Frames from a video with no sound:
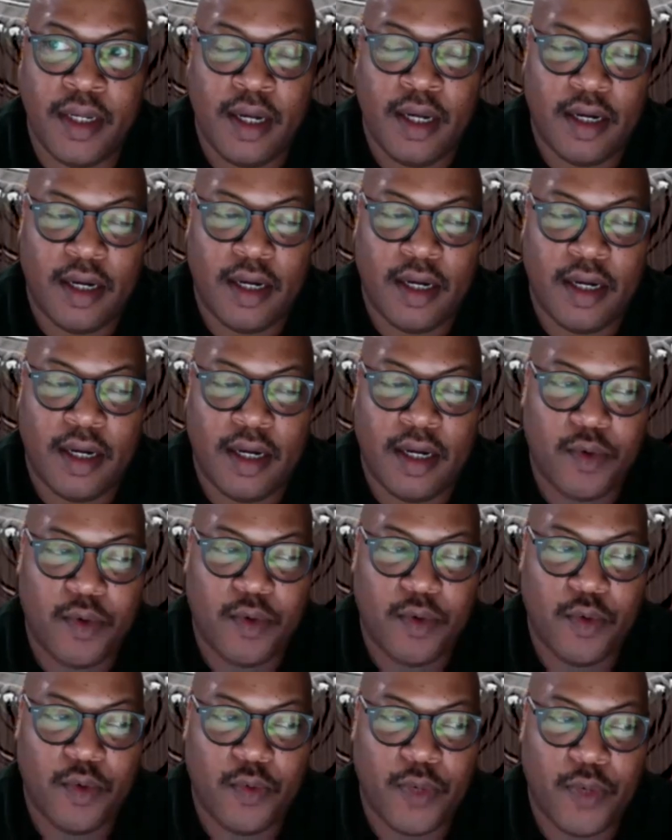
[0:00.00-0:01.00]
um,
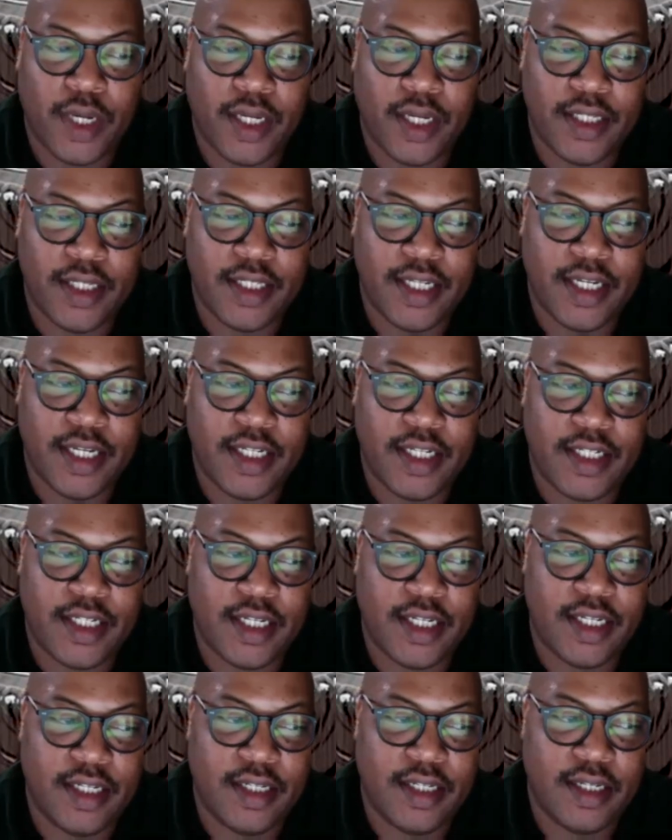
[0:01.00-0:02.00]
well
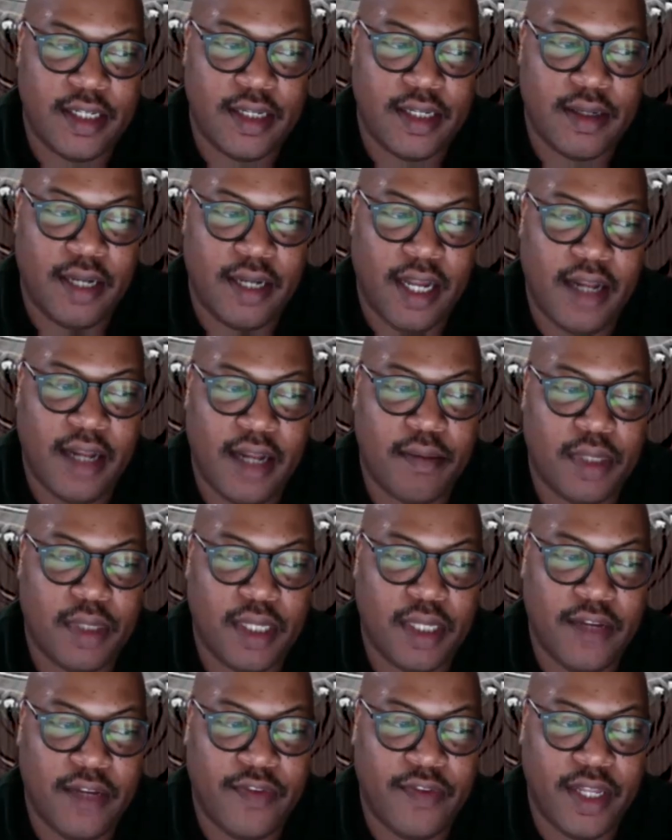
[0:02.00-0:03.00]
intentioned in
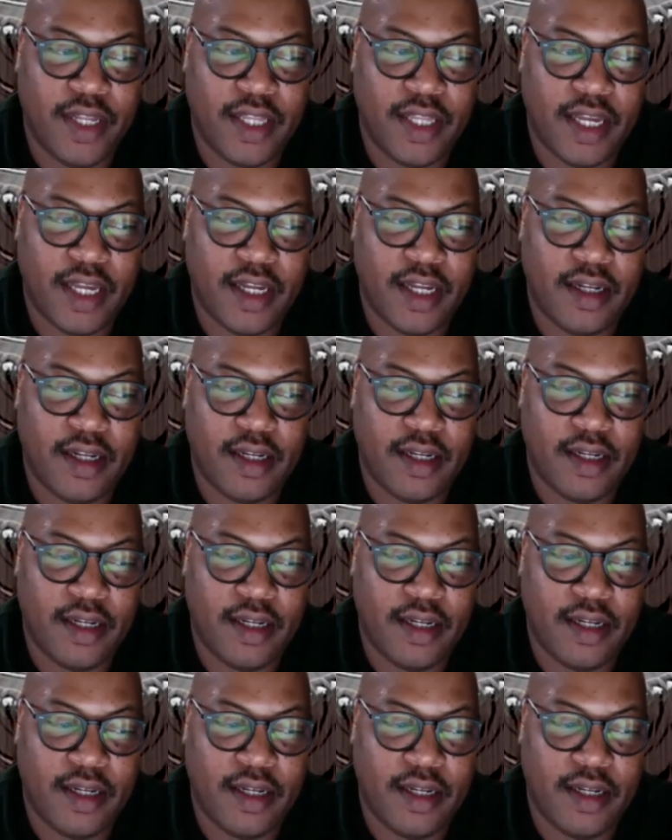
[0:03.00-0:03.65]
believing that